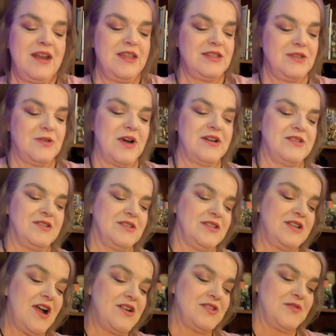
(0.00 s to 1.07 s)
the stars.
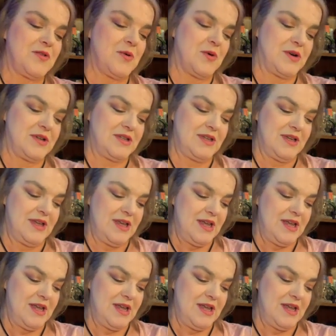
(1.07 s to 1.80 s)
Stars, of course.